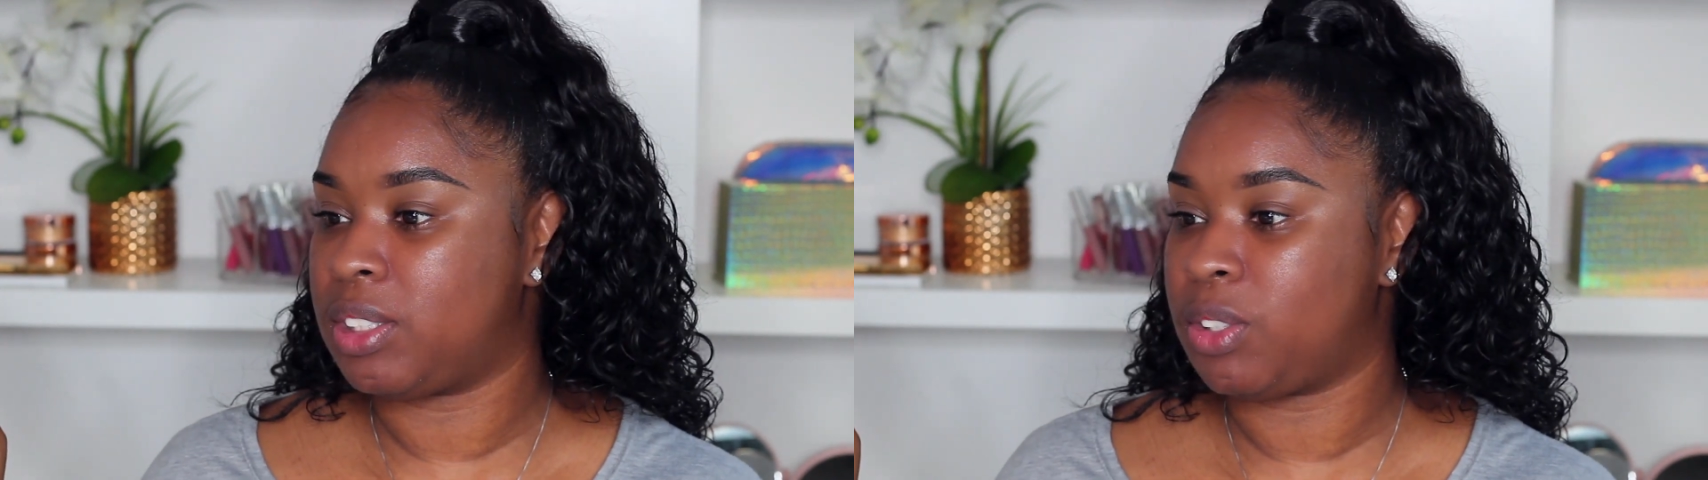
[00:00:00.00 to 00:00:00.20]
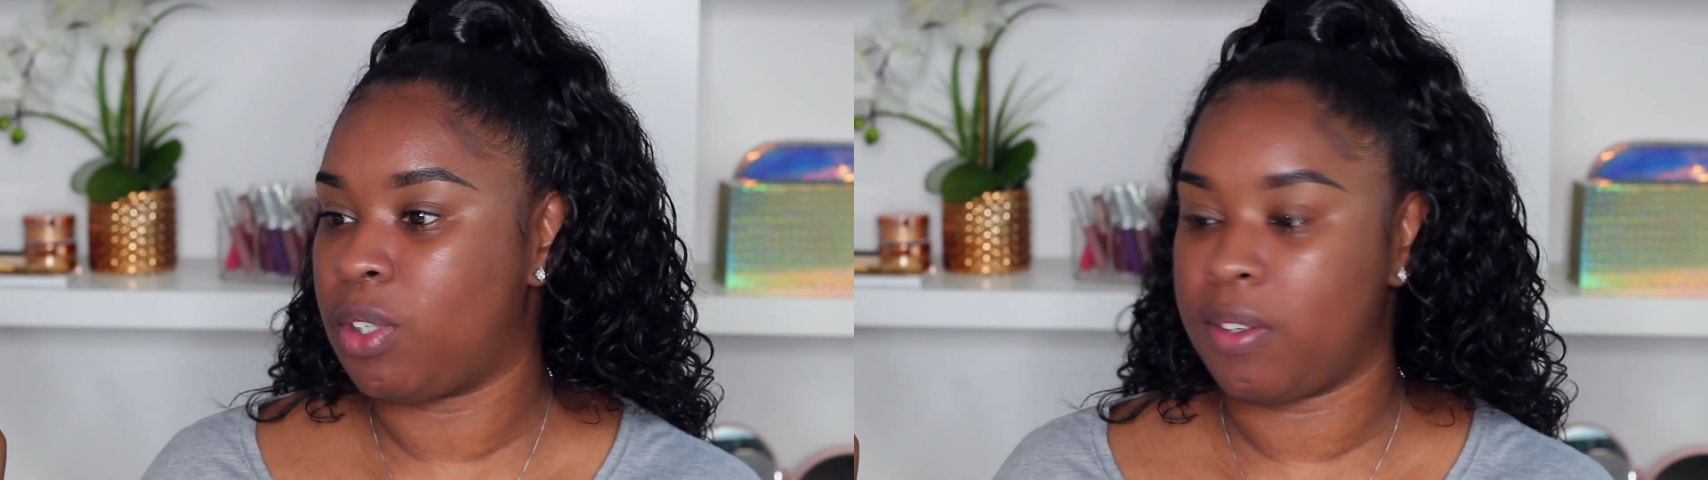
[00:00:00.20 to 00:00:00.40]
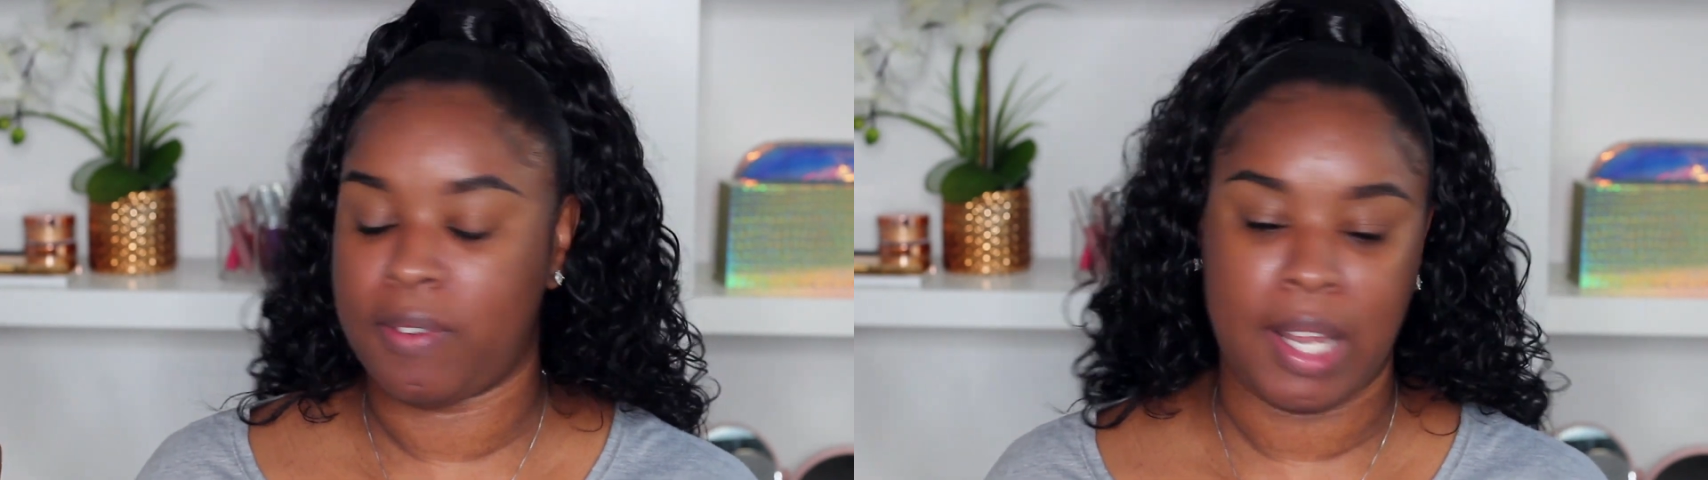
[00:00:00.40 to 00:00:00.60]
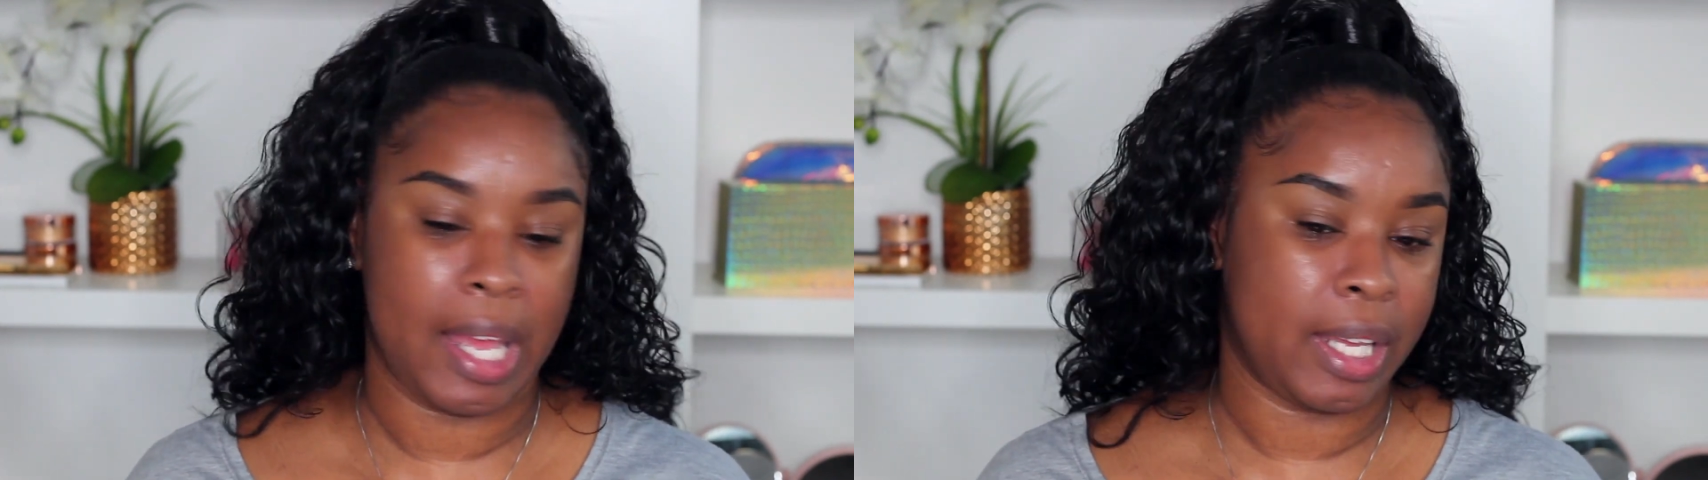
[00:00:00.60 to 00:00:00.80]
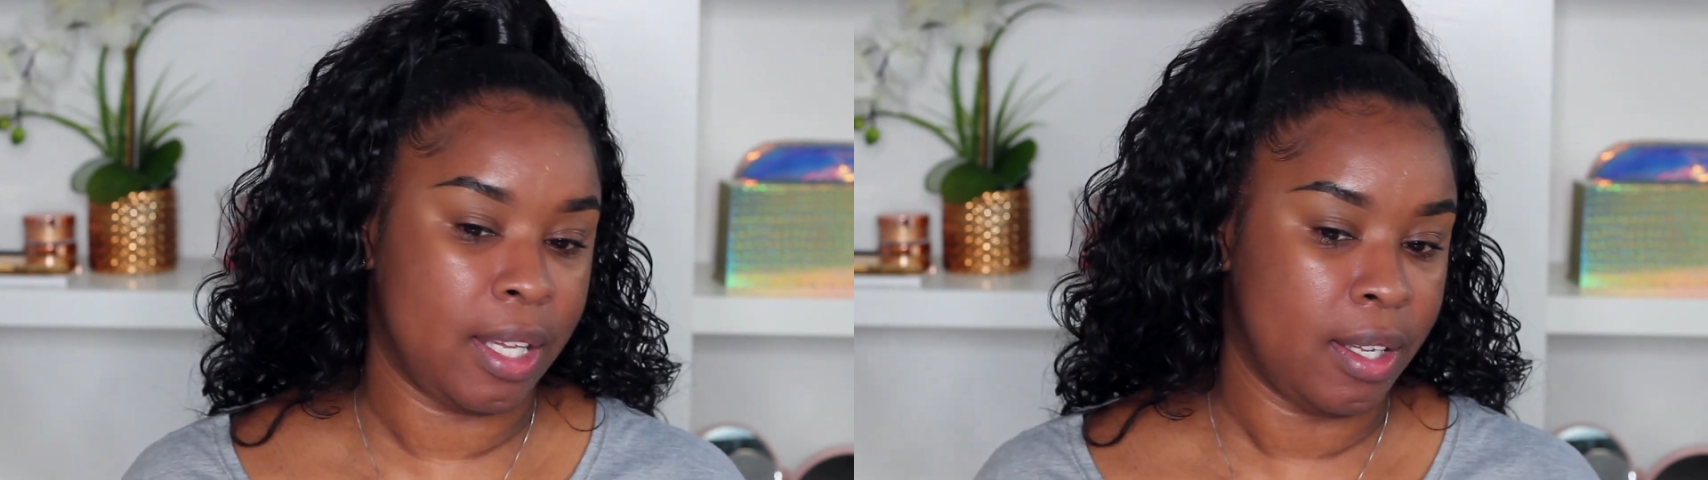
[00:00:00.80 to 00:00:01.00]
sort of
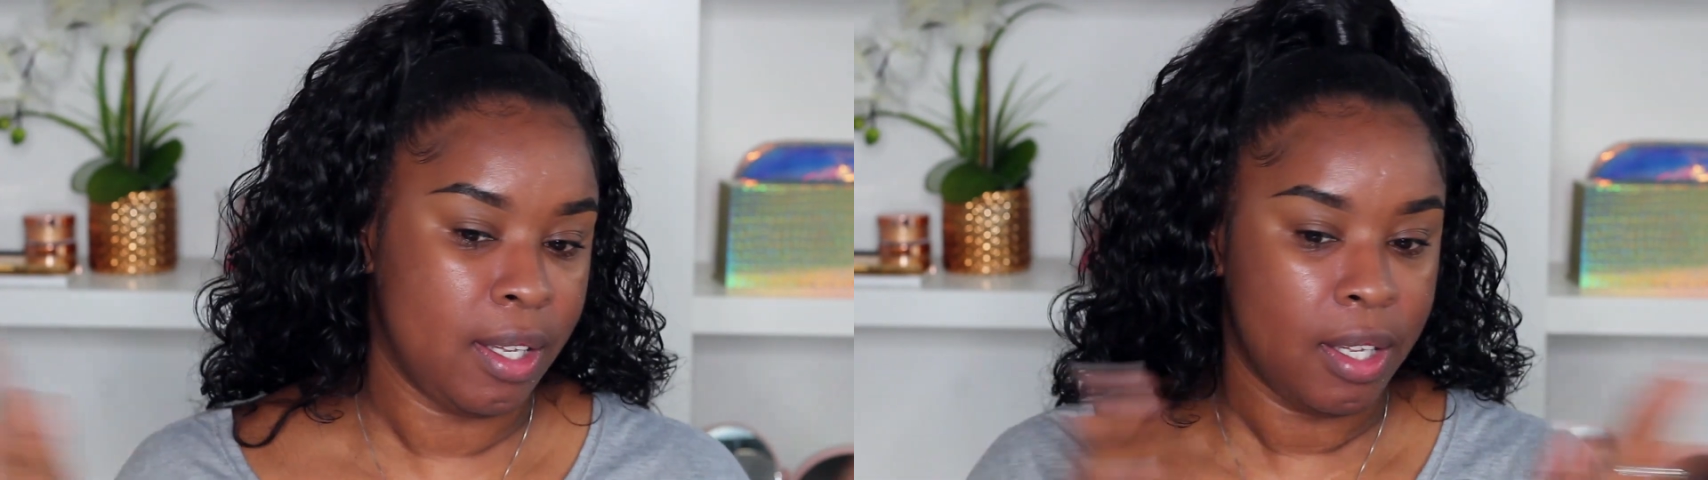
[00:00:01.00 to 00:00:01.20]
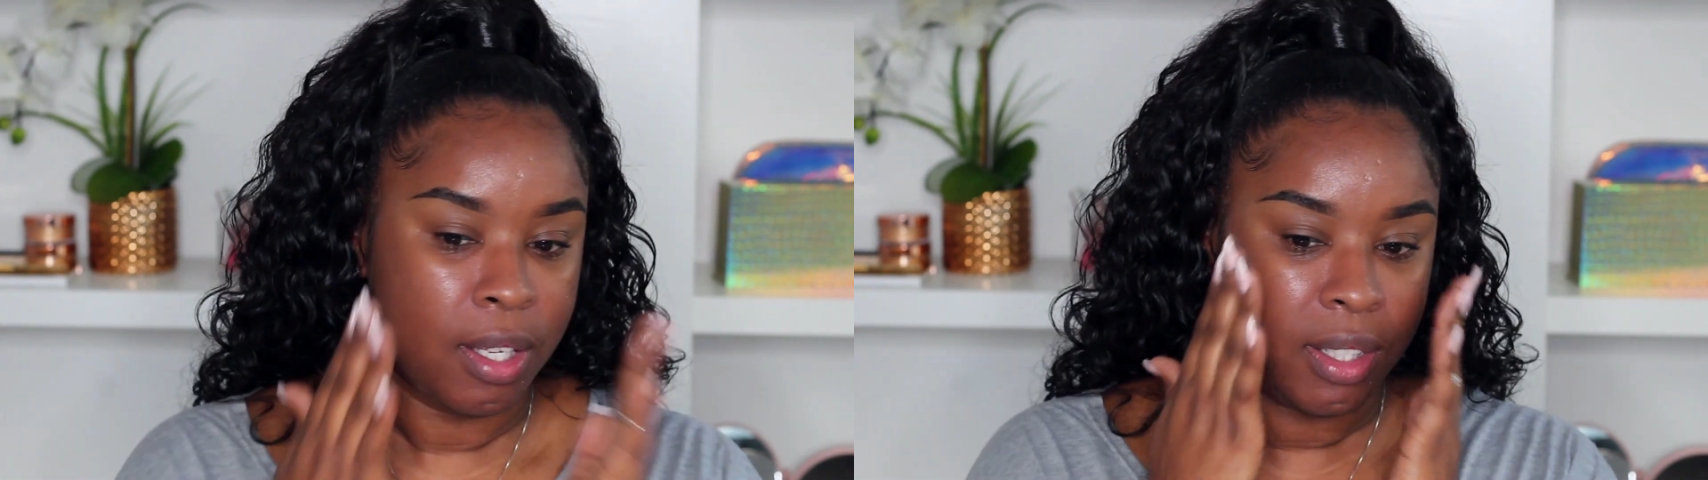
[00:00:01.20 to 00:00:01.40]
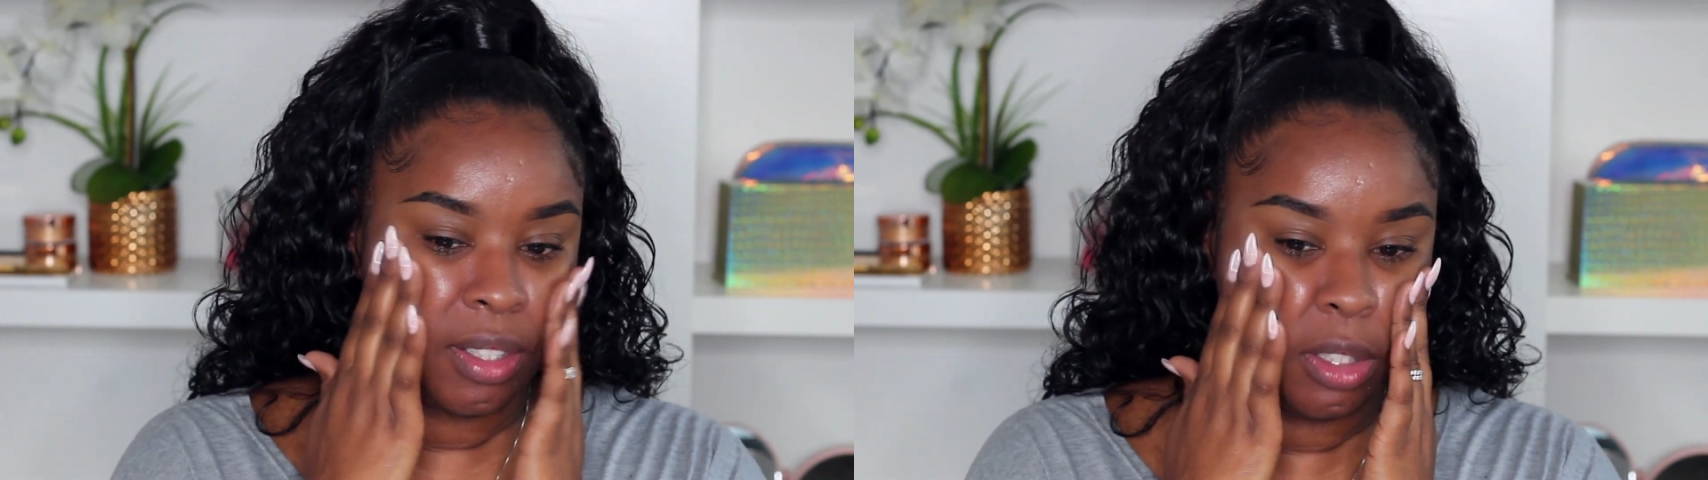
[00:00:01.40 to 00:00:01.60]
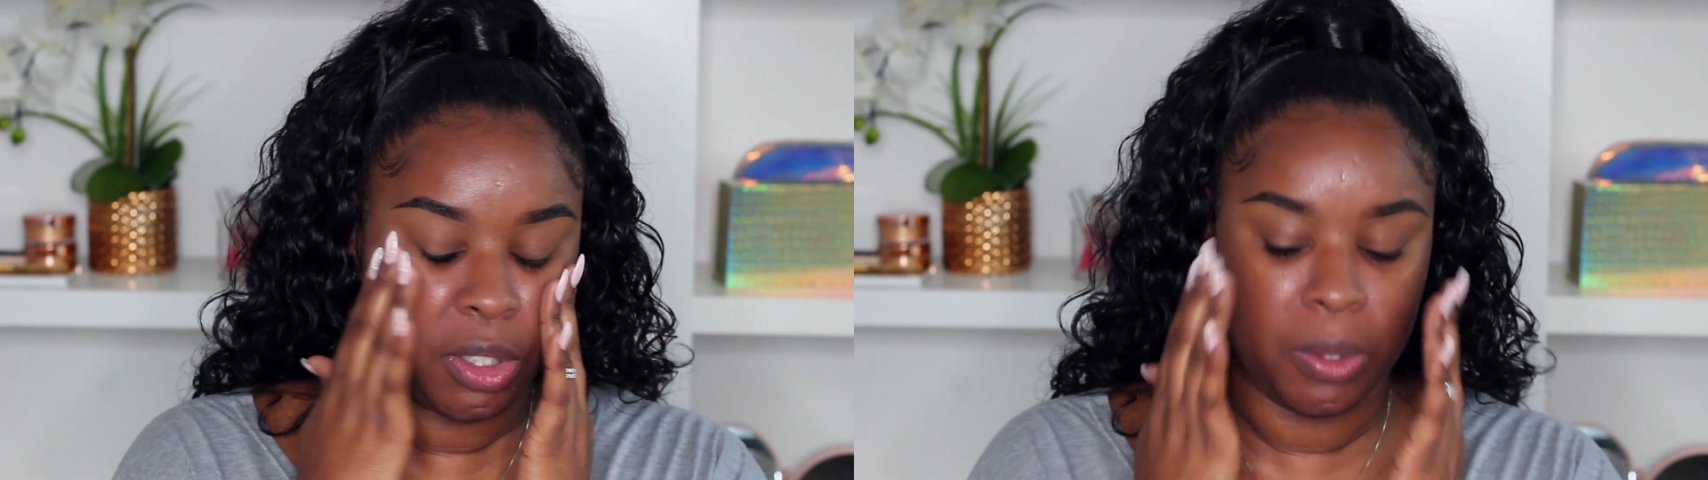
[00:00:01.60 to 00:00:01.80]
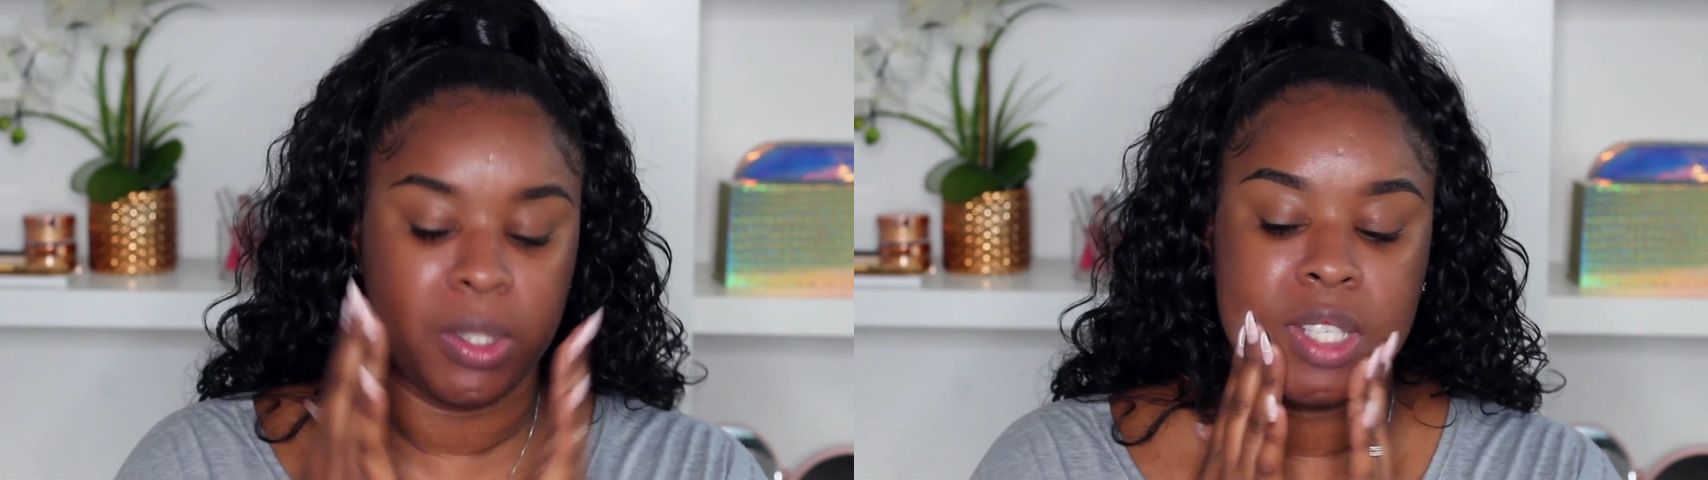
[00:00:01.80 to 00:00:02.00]
like
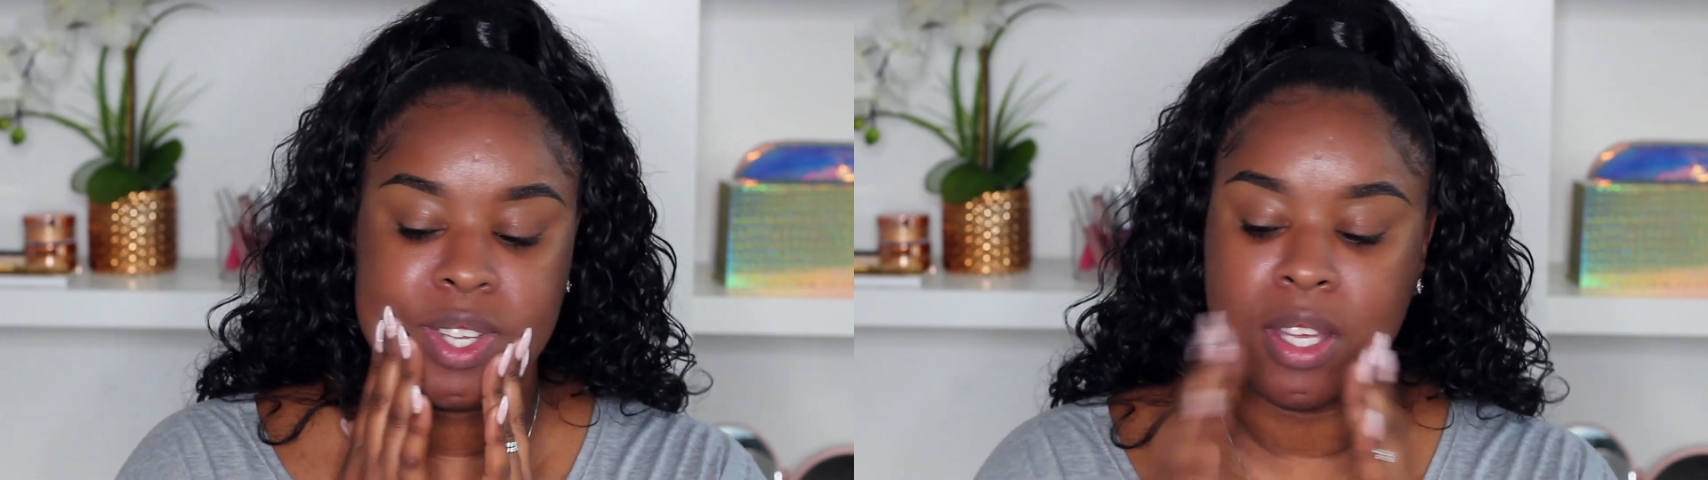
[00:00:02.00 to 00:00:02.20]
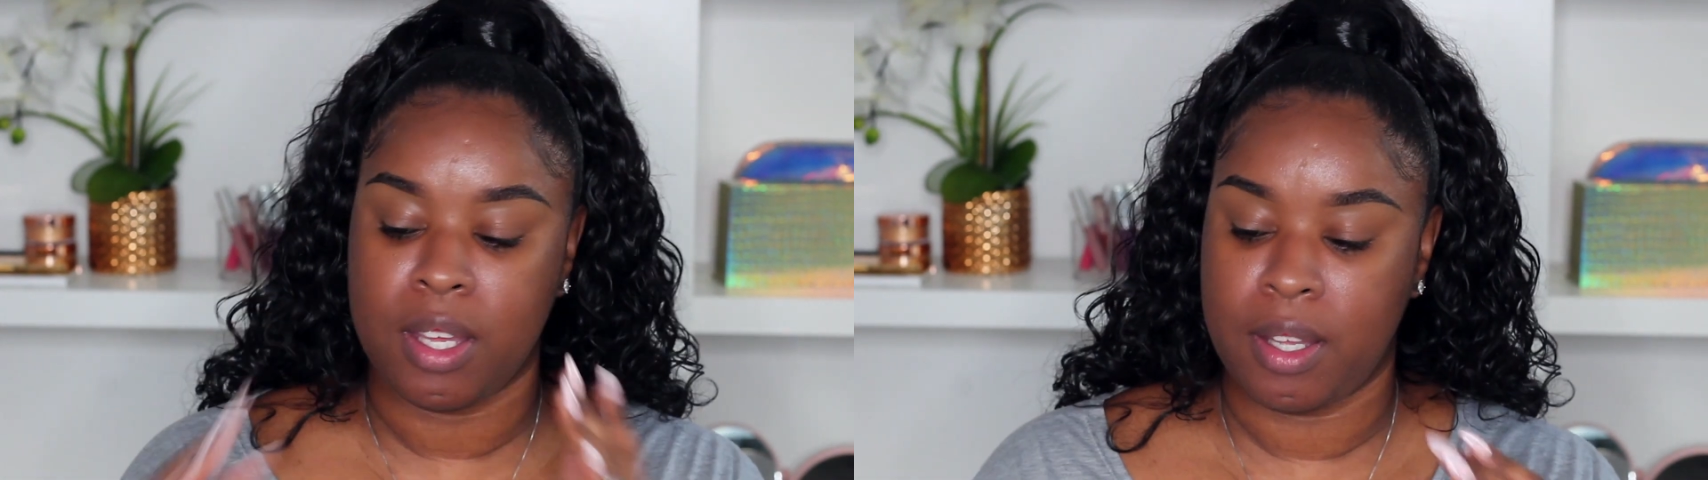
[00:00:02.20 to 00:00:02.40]
dewy.